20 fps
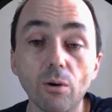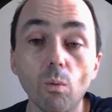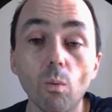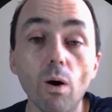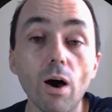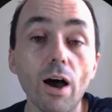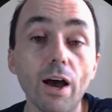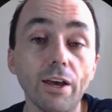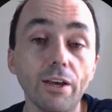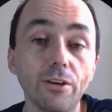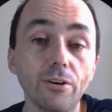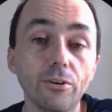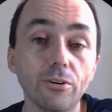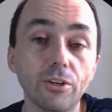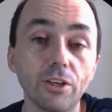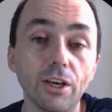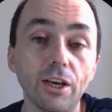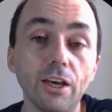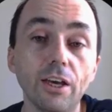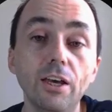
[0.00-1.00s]
Y,
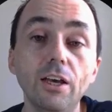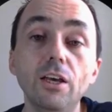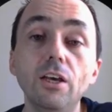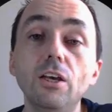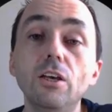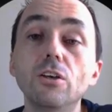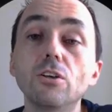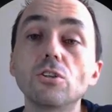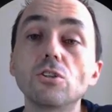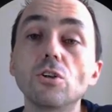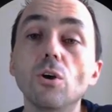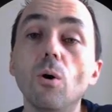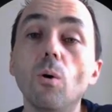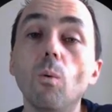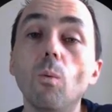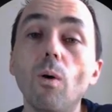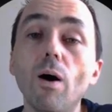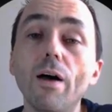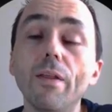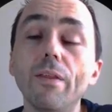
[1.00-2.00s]
okay. So
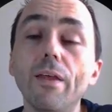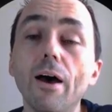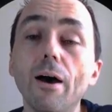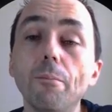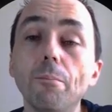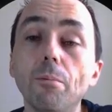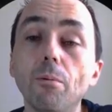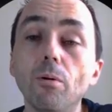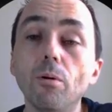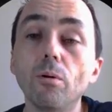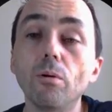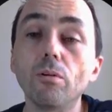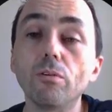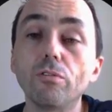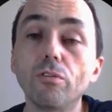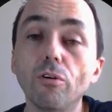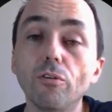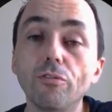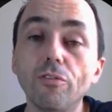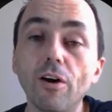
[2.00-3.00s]
1 apple
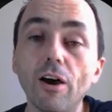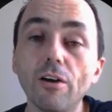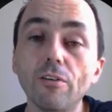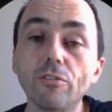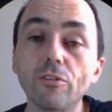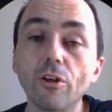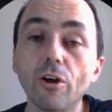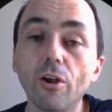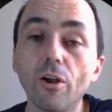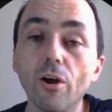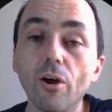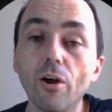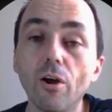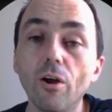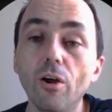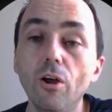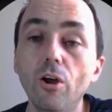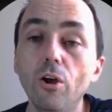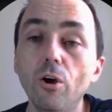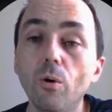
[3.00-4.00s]
for $5,
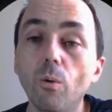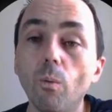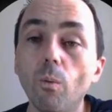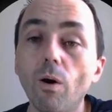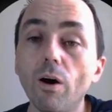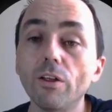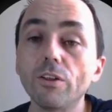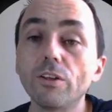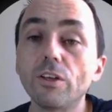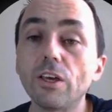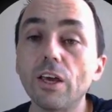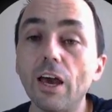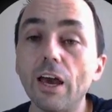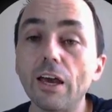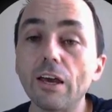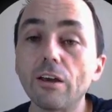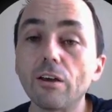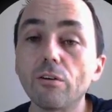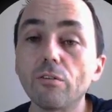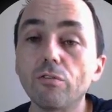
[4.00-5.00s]
1
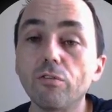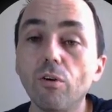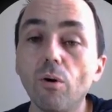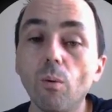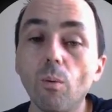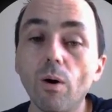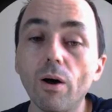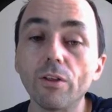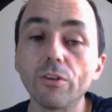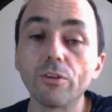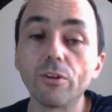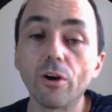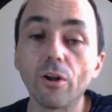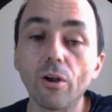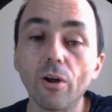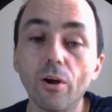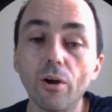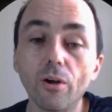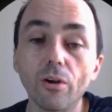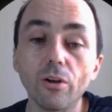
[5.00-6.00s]
cake for
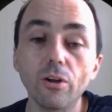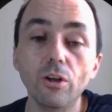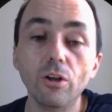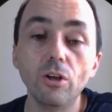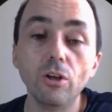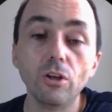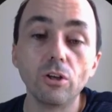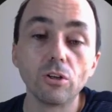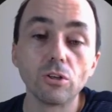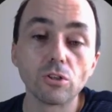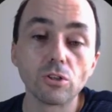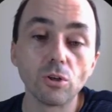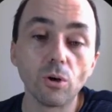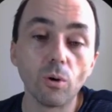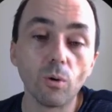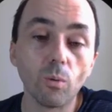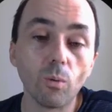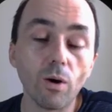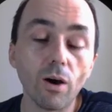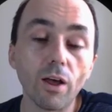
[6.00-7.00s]
$1.
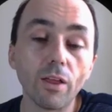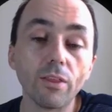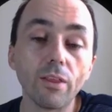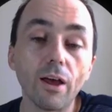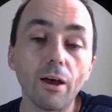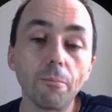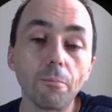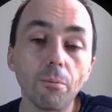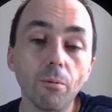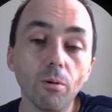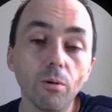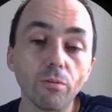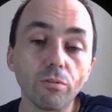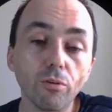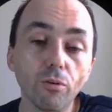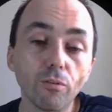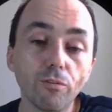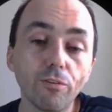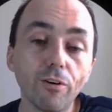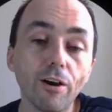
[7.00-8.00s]
So 1 apple
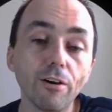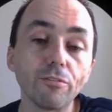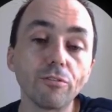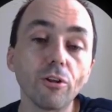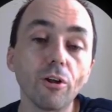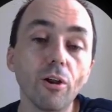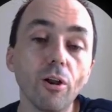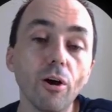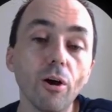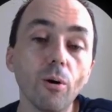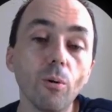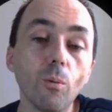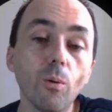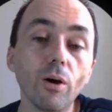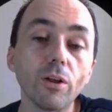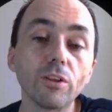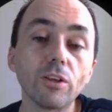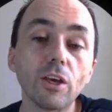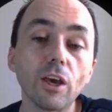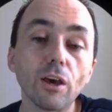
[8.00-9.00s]
for $5,
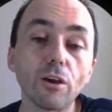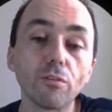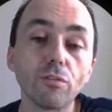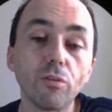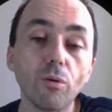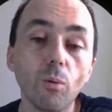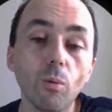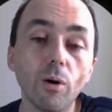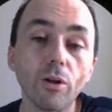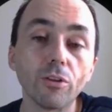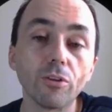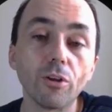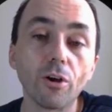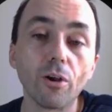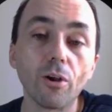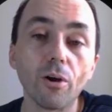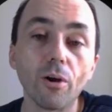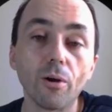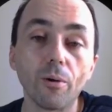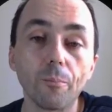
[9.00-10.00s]
1 cake for
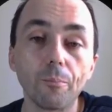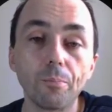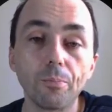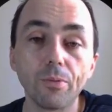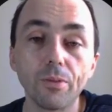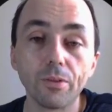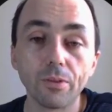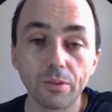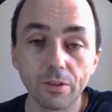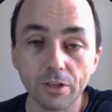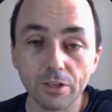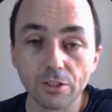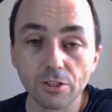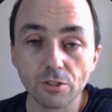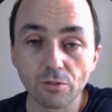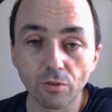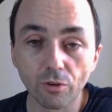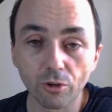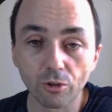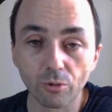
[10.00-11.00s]
$1. This
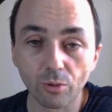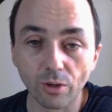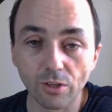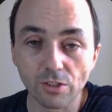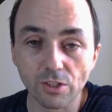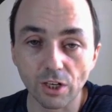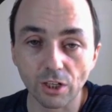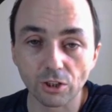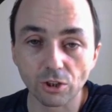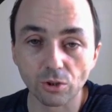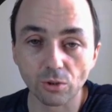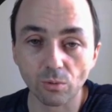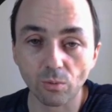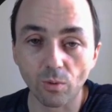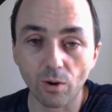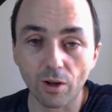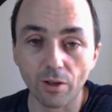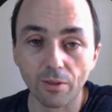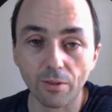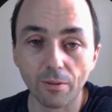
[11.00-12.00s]
for transaction
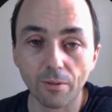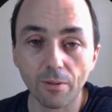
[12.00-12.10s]
1.